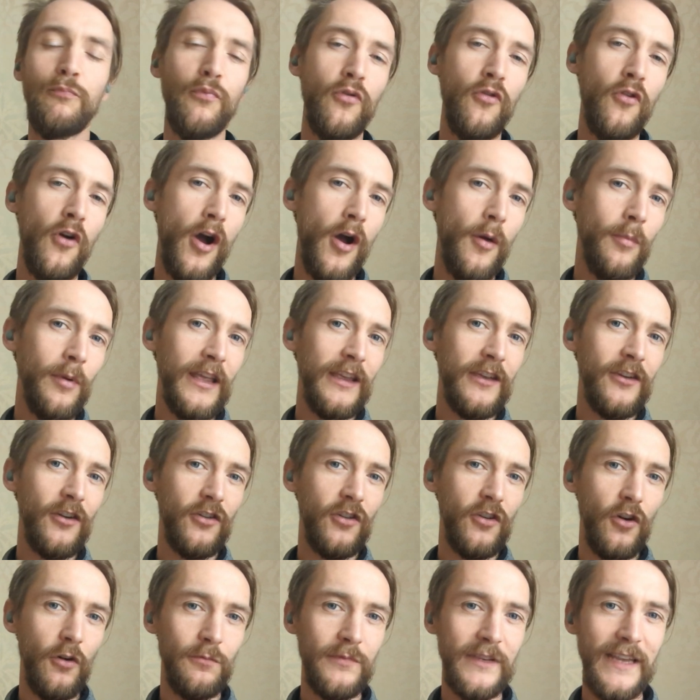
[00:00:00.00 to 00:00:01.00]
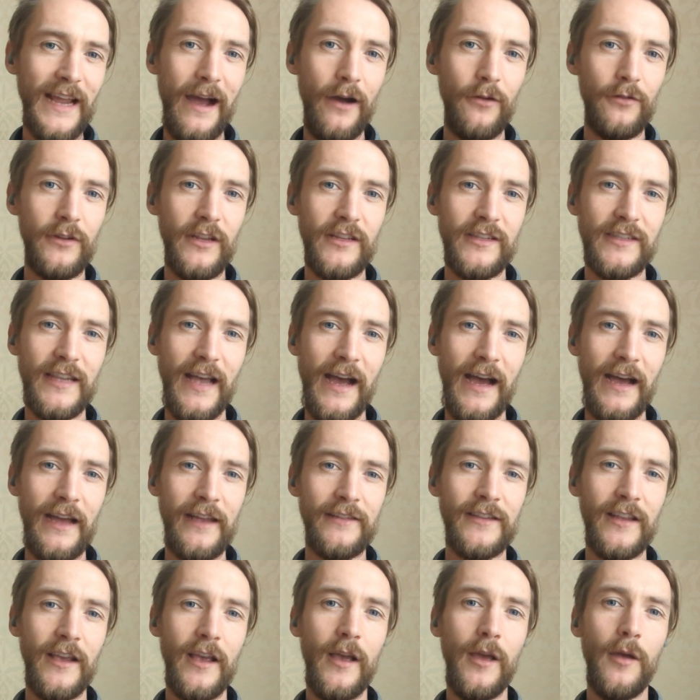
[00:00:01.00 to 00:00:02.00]
probably could come down in
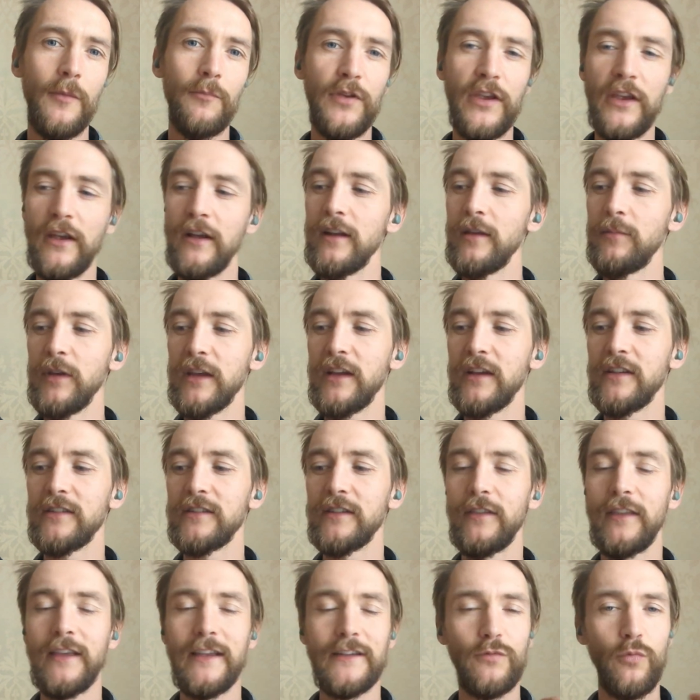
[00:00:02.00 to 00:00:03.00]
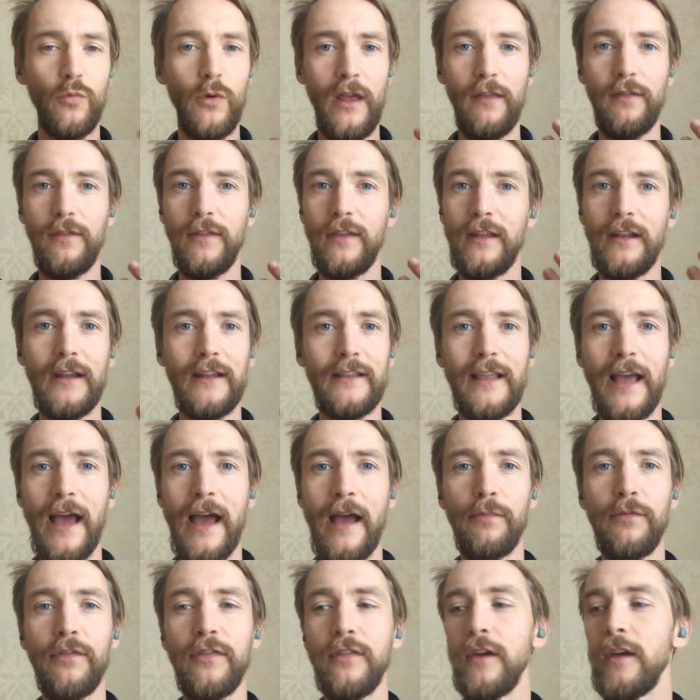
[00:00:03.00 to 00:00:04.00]
size purely because of this width and the
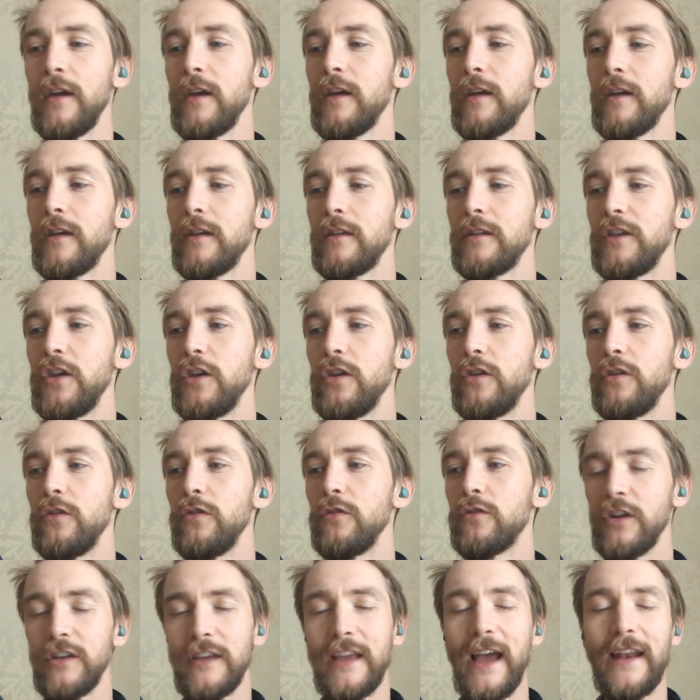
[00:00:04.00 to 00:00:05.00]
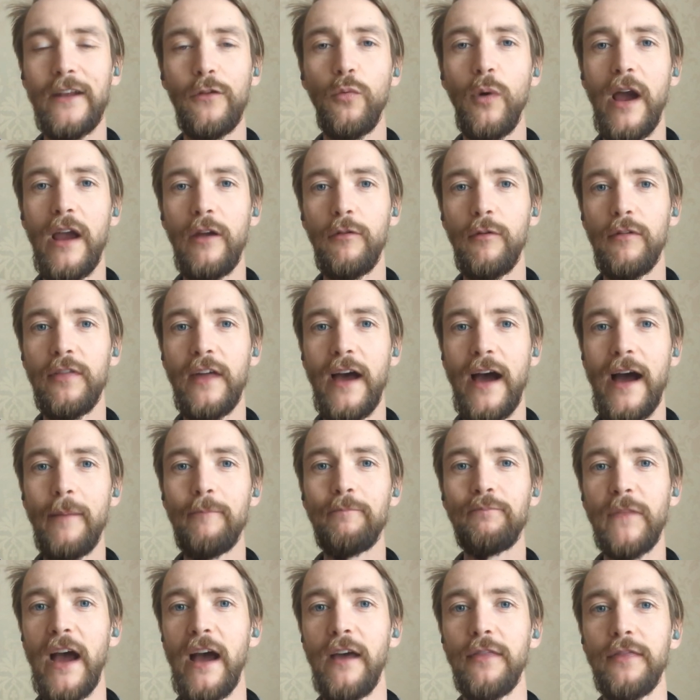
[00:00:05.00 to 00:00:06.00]
depth. You could get away with that,
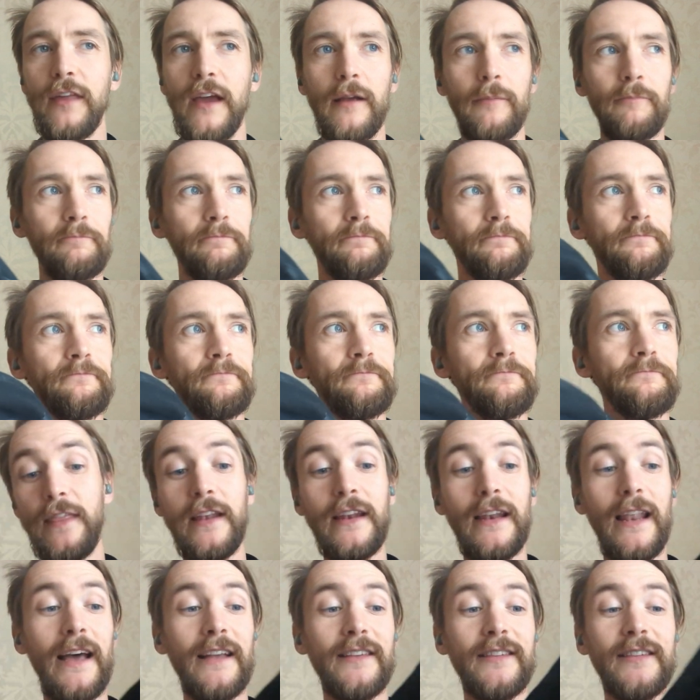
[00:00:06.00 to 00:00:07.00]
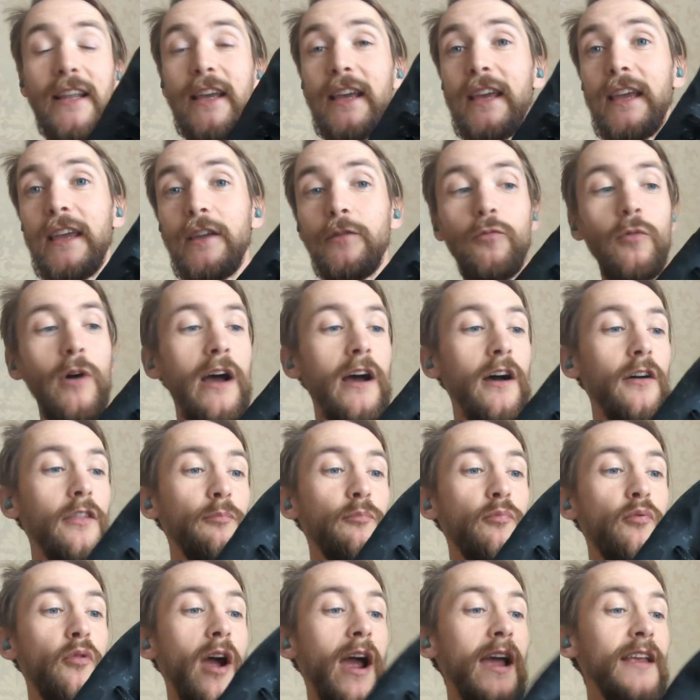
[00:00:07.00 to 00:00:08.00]
I think. And then lastly, well, the
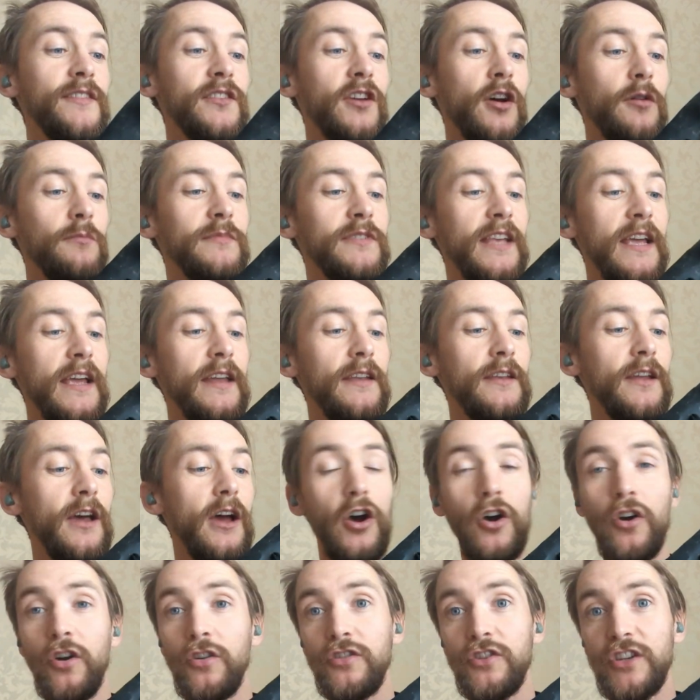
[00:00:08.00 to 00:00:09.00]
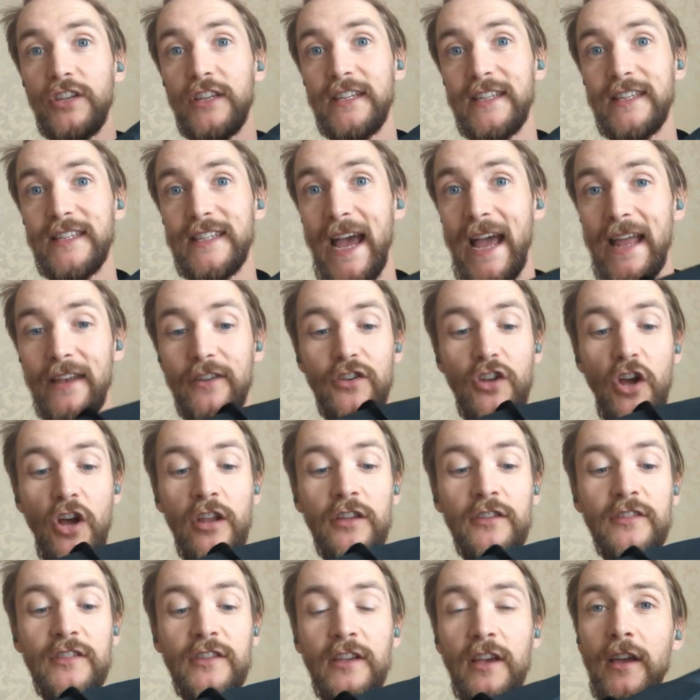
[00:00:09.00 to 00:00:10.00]
price comes in at
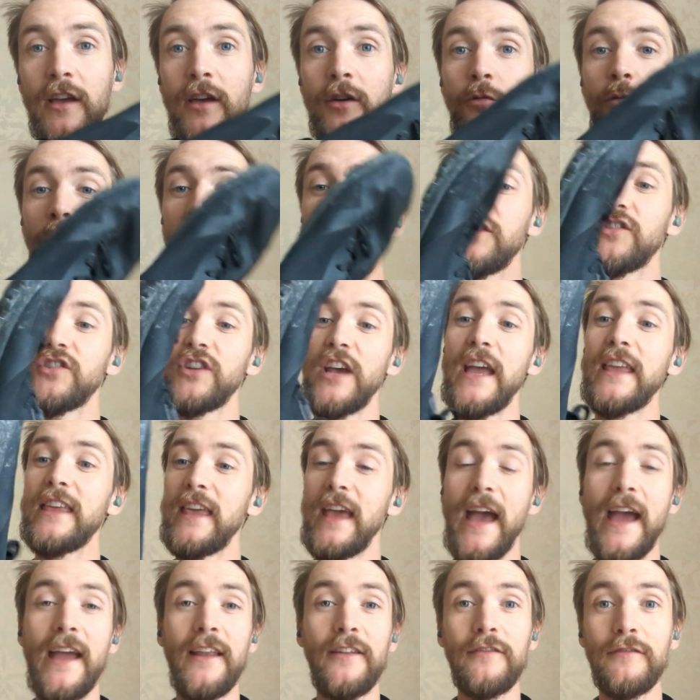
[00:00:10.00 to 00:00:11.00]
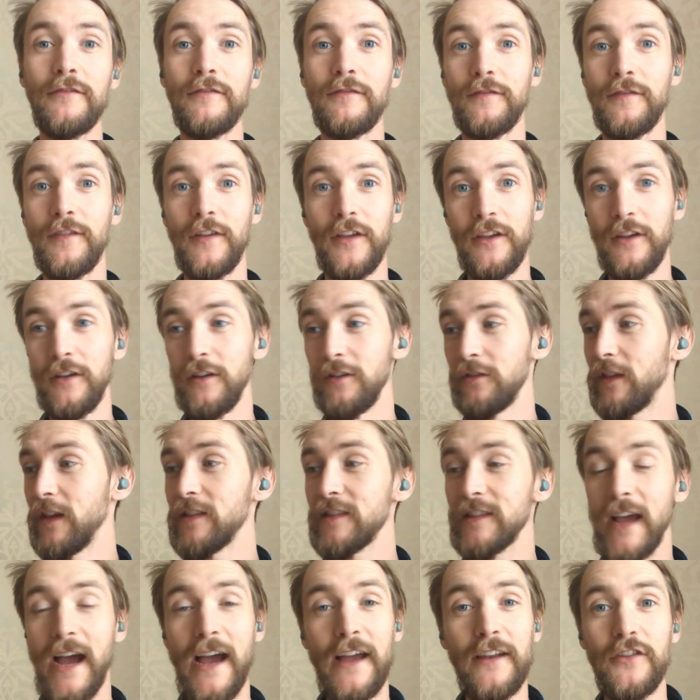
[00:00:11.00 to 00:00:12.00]
$110, which again, for
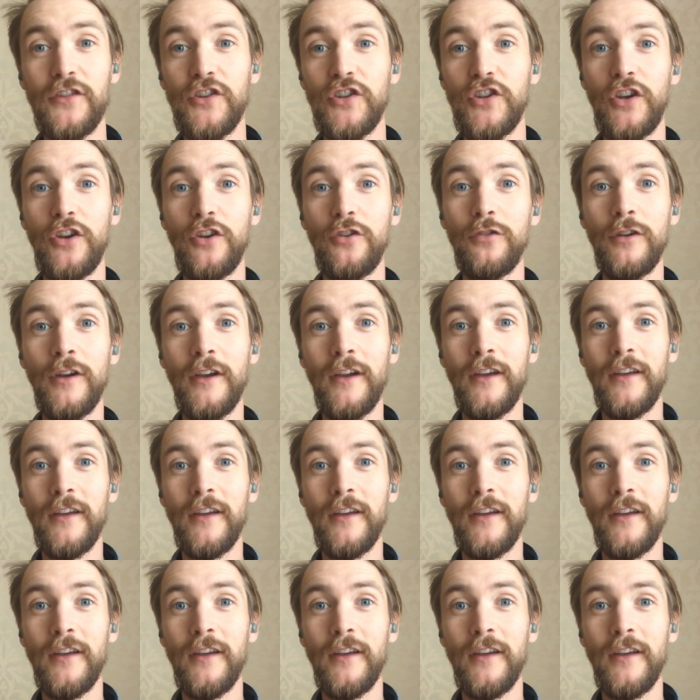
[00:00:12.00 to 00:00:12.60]
this kind of shoe,